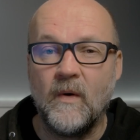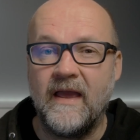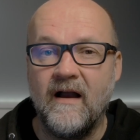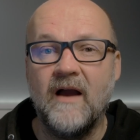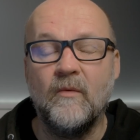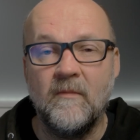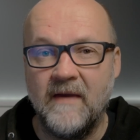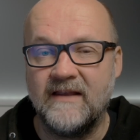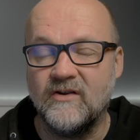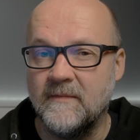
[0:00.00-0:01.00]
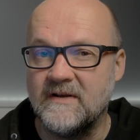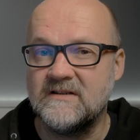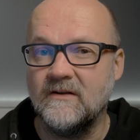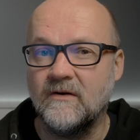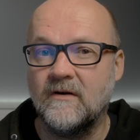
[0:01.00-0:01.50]
AI will make the image
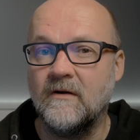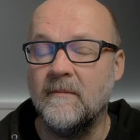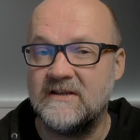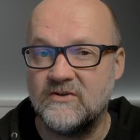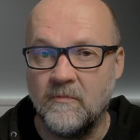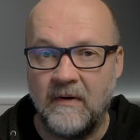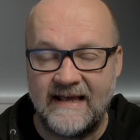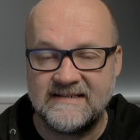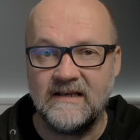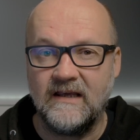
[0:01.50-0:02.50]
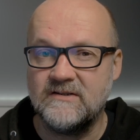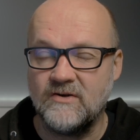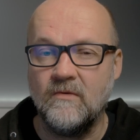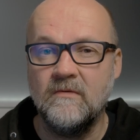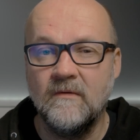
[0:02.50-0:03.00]
look a bit too plasticky,
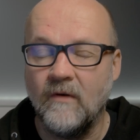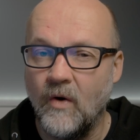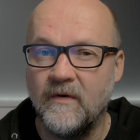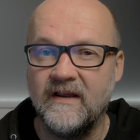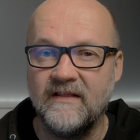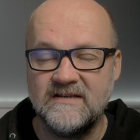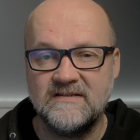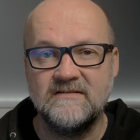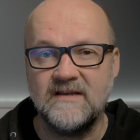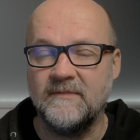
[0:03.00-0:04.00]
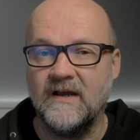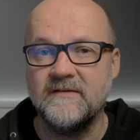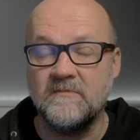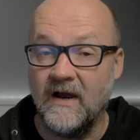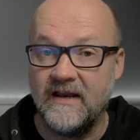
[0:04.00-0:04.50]
so lowering this
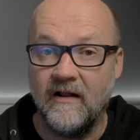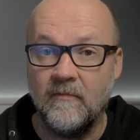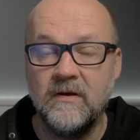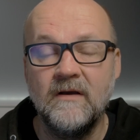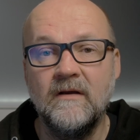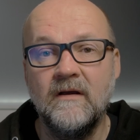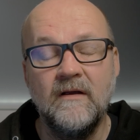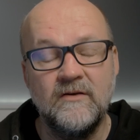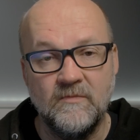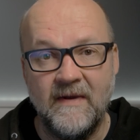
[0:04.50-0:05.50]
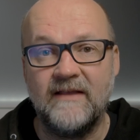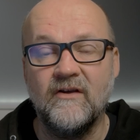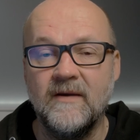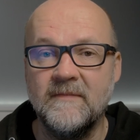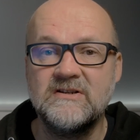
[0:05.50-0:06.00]
sometimes might help to make
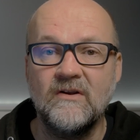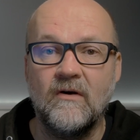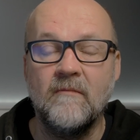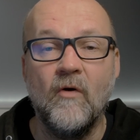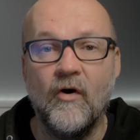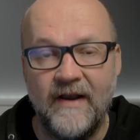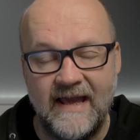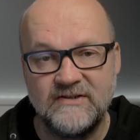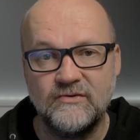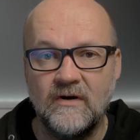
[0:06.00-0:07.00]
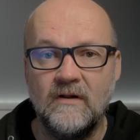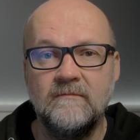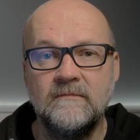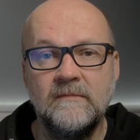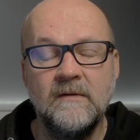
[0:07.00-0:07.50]
the image look more natural.
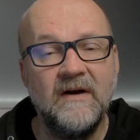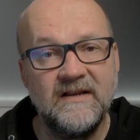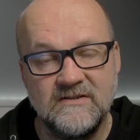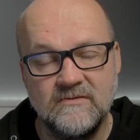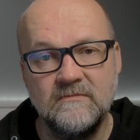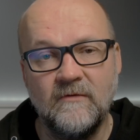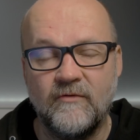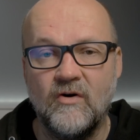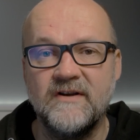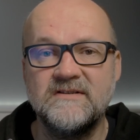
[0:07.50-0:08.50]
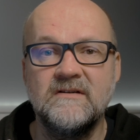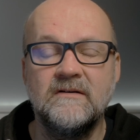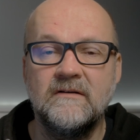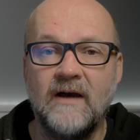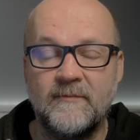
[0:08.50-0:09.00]
But it's, of course,
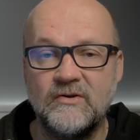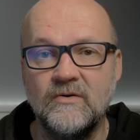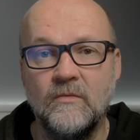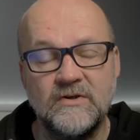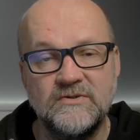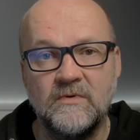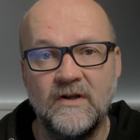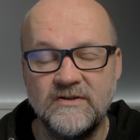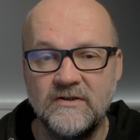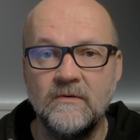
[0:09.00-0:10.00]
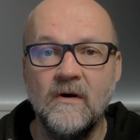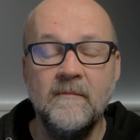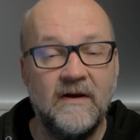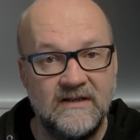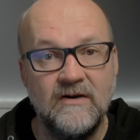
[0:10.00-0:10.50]
up to you what you want to do,
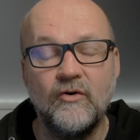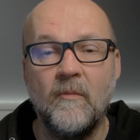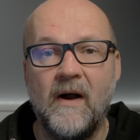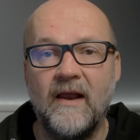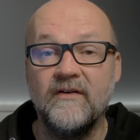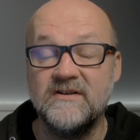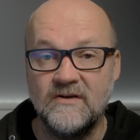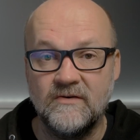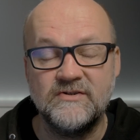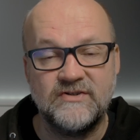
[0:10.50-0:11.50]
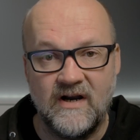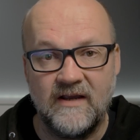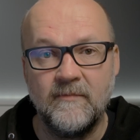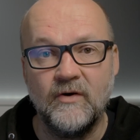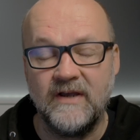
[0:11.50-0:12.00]
but the autopilot is a good
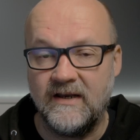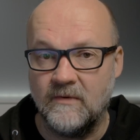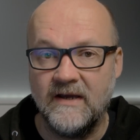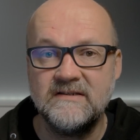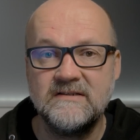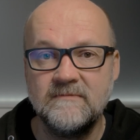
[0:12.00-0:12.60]
starting point anyways.